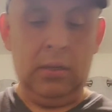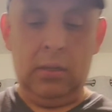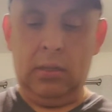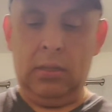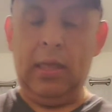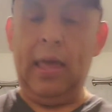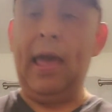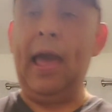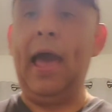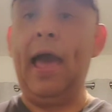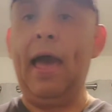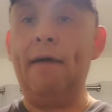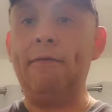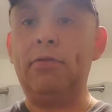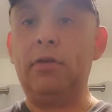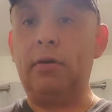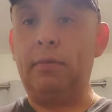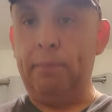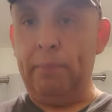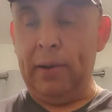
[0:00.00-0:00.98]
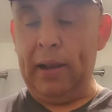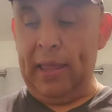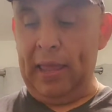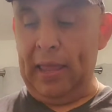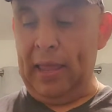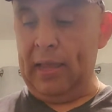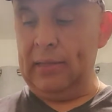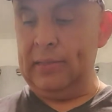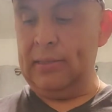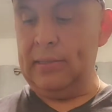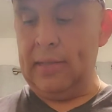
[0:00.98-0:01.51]
They have their
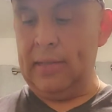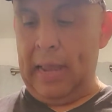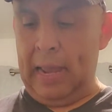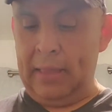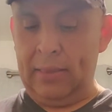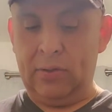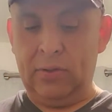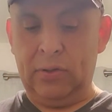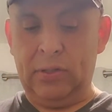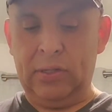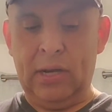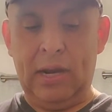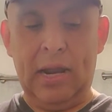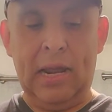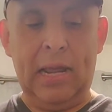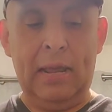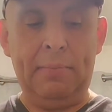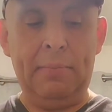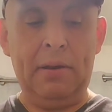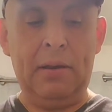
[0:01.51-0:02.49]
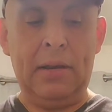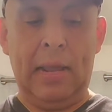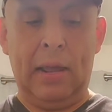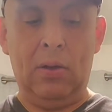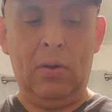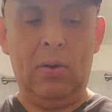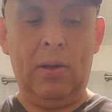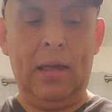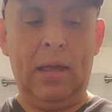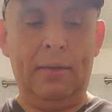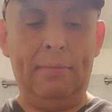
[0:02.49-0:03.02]
place at their time.
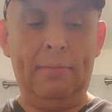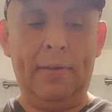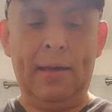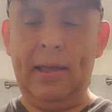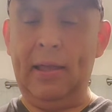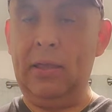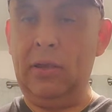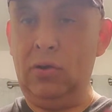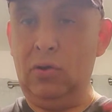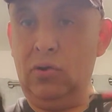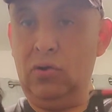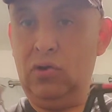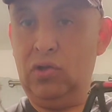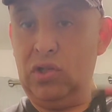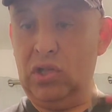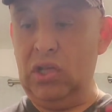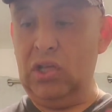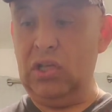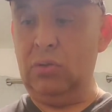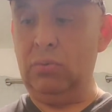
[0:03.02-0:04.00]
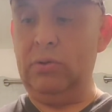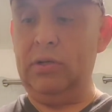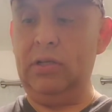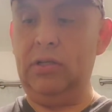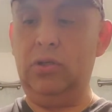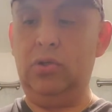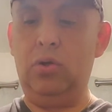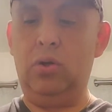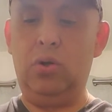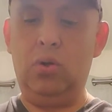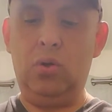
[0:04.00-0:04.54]
Now, have I used these
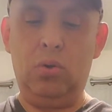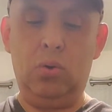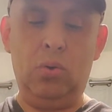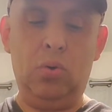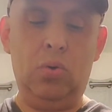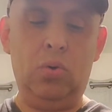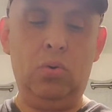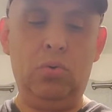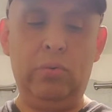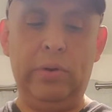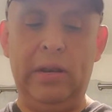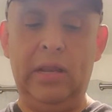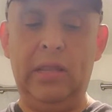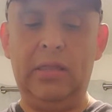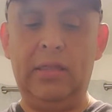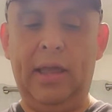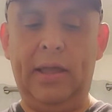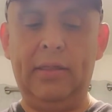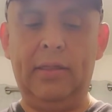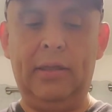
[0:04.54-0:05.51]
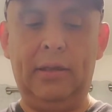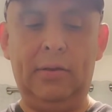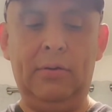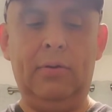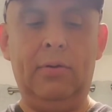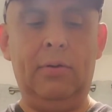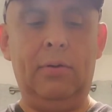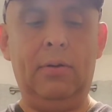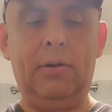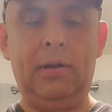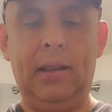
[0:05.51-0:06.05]
ones to do really
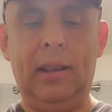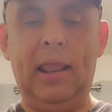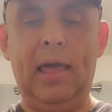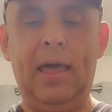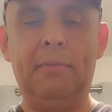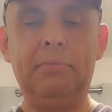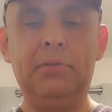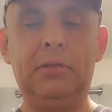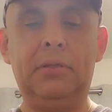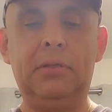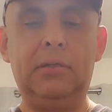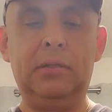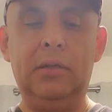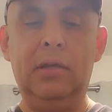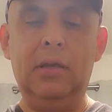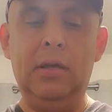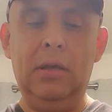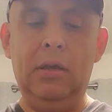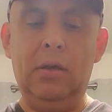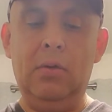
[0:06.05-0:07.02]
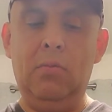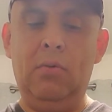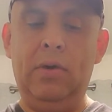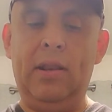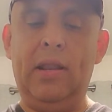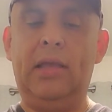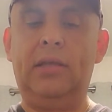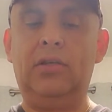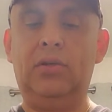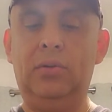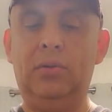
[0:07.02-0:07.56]
tactical climbs
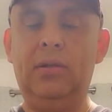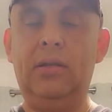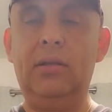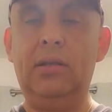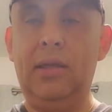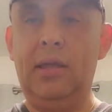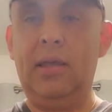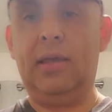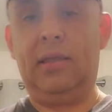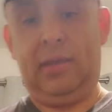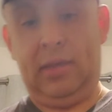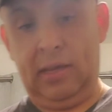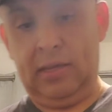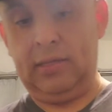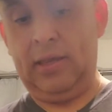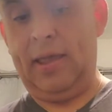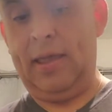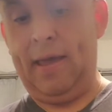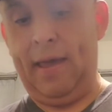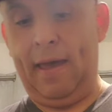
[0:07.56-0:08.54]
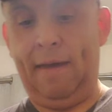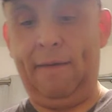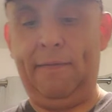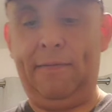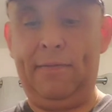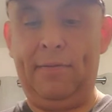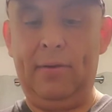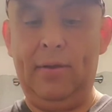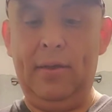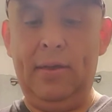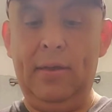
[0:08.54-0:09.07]
when I shouldn't? Yes, I have.
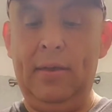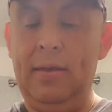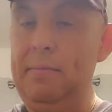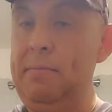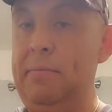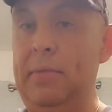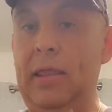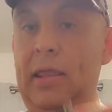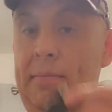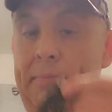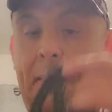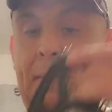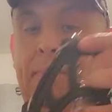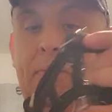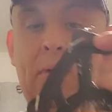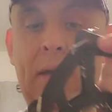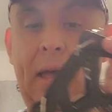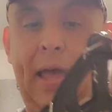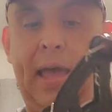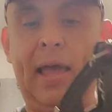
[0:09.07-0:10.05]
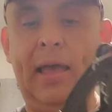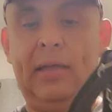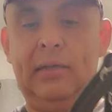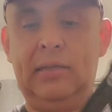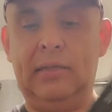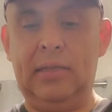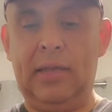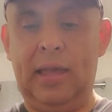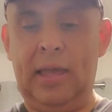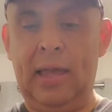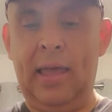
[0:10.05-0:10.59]
Many people have
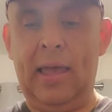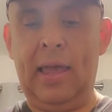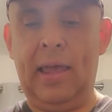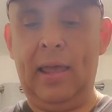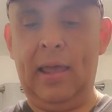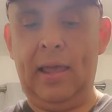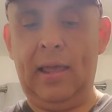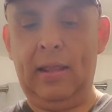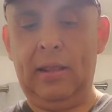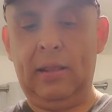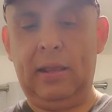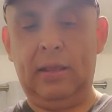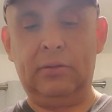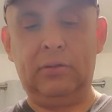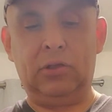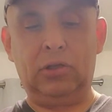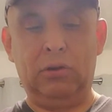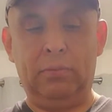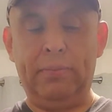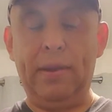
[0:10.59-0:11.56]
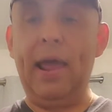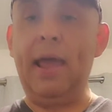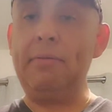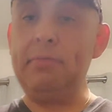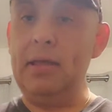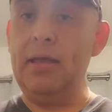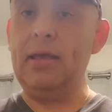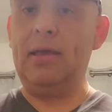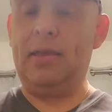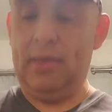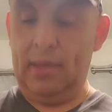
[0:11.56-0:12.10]
and
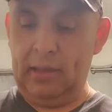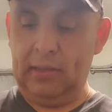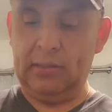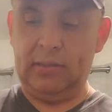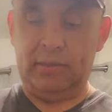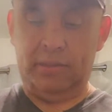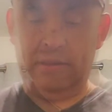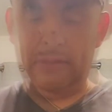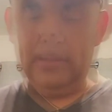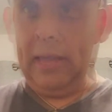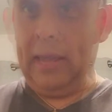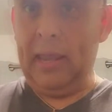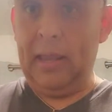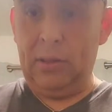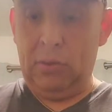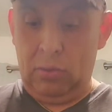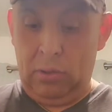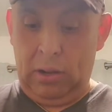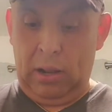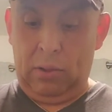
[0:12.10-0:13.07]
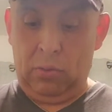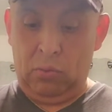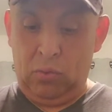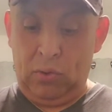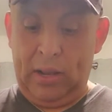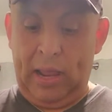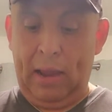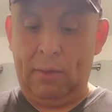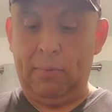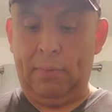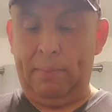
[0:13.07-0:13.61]
survived. Yeah, so they do
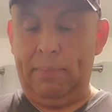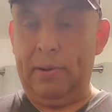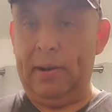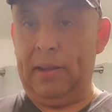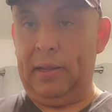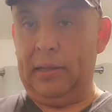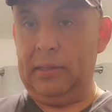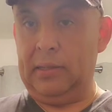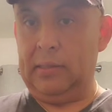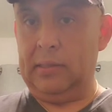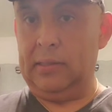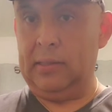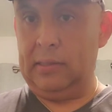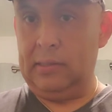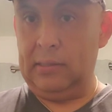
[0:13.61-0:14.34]
not replace.